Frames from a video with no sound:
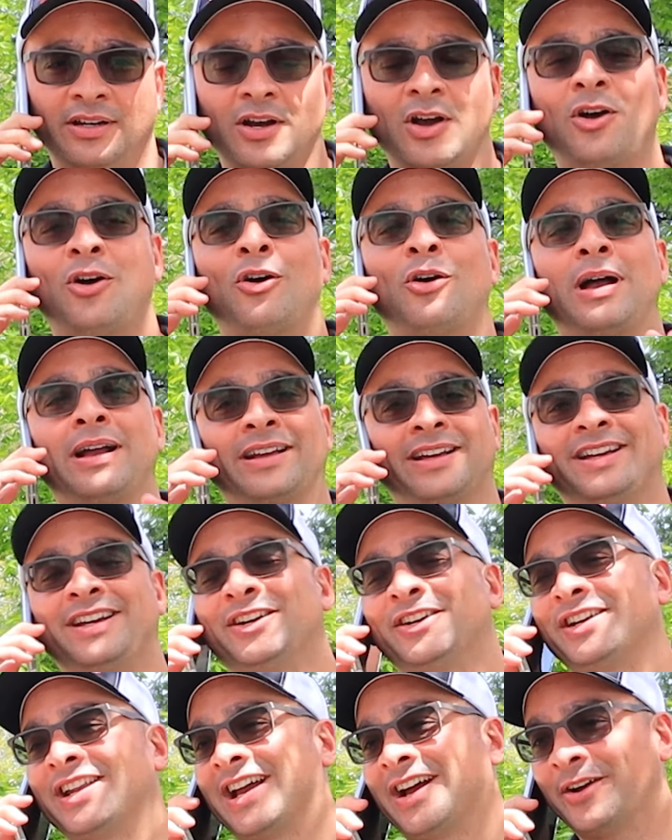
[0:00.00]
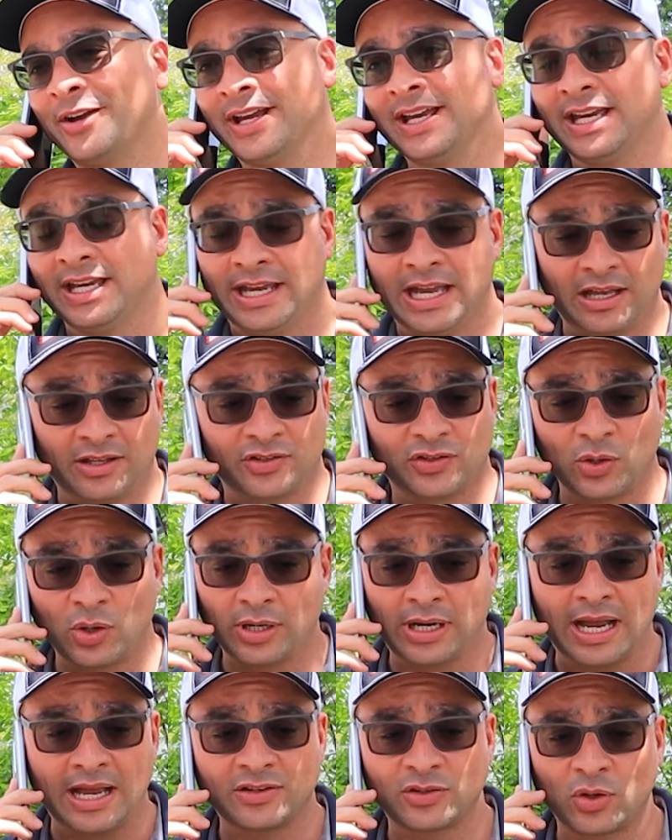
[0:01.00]
Oh, I can hear you now. Yeah, so
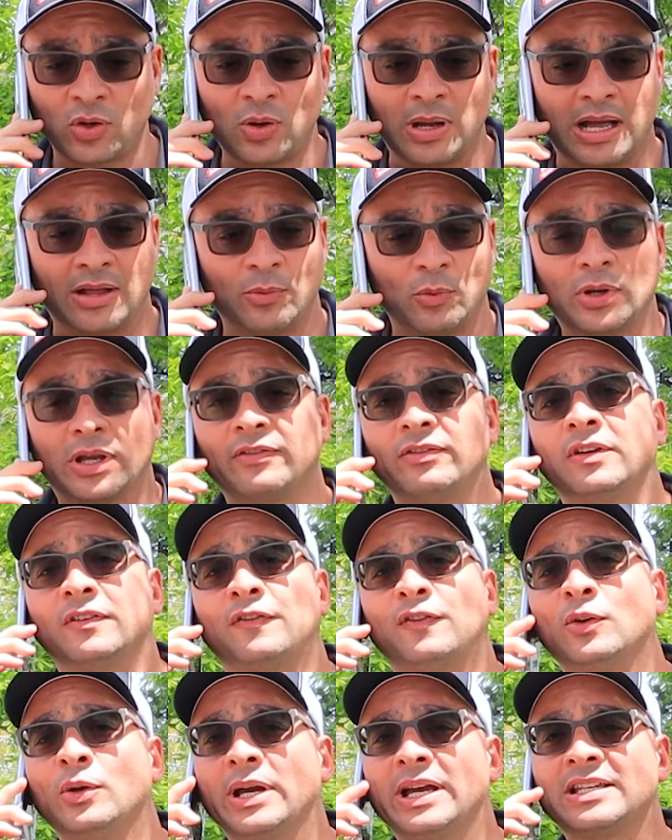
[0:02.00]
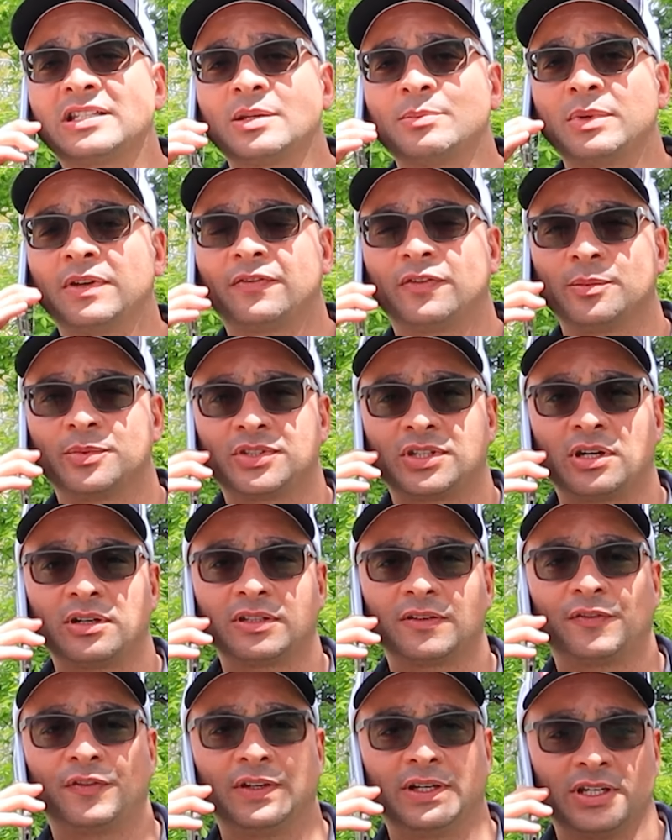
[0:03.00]
our guys will go out, we'll give you a full estimate from
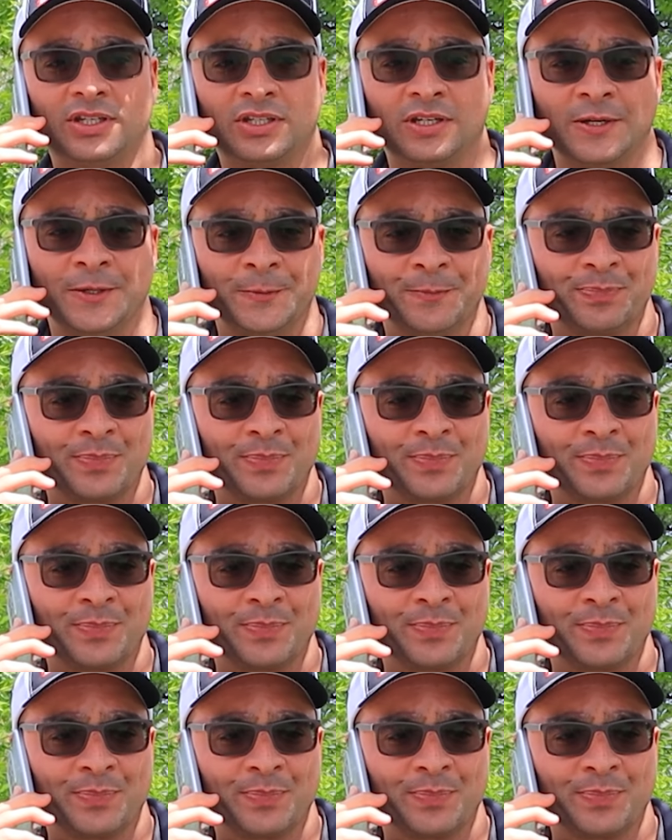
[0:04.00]
start to finish,